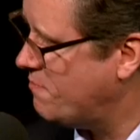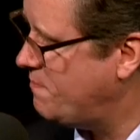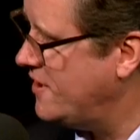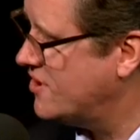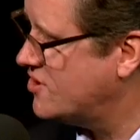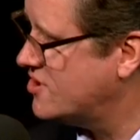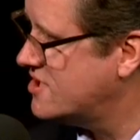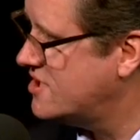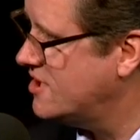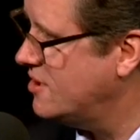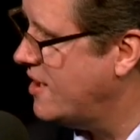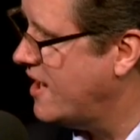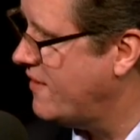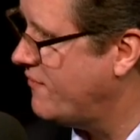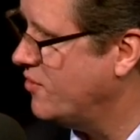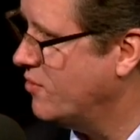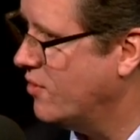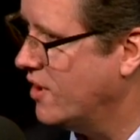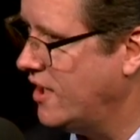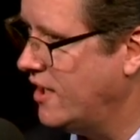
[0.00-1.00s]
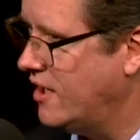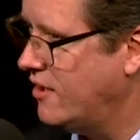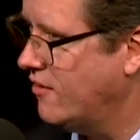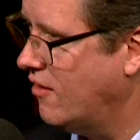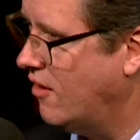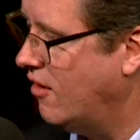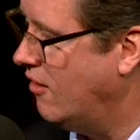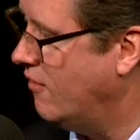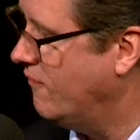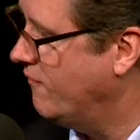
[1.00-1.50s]
What pictures do you have in your head
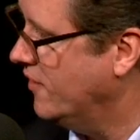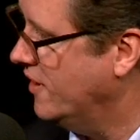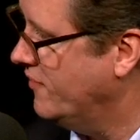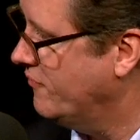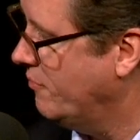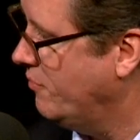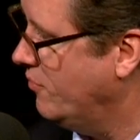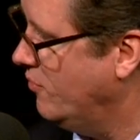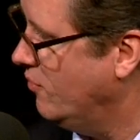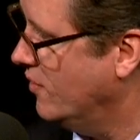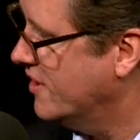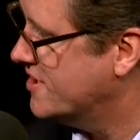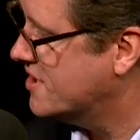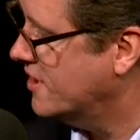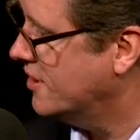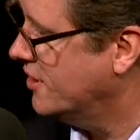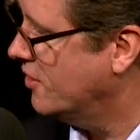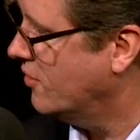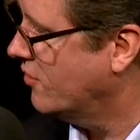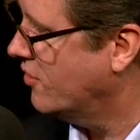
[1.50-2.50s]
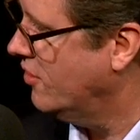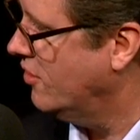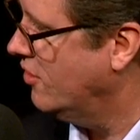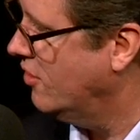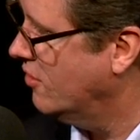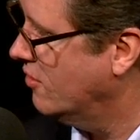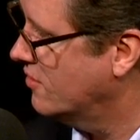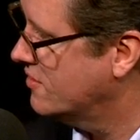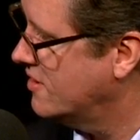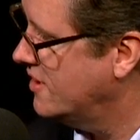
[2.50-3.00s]
of Liverpool as a little
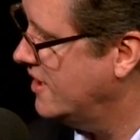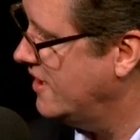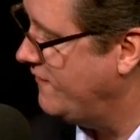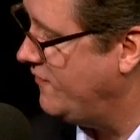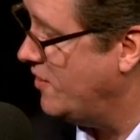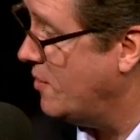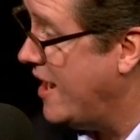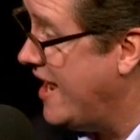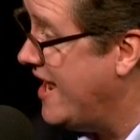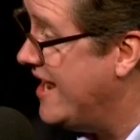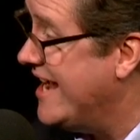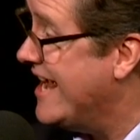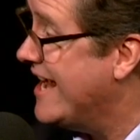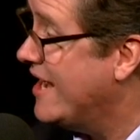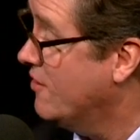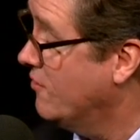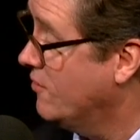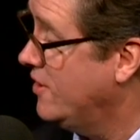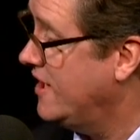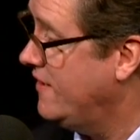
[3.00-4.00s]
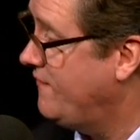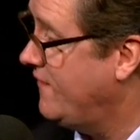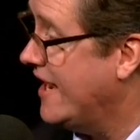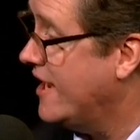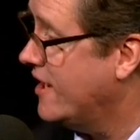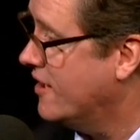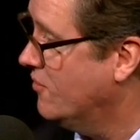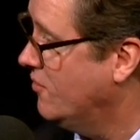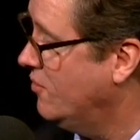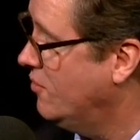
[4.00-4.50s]
girl, if, um, any, if
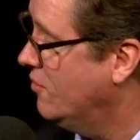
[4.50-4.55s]
any at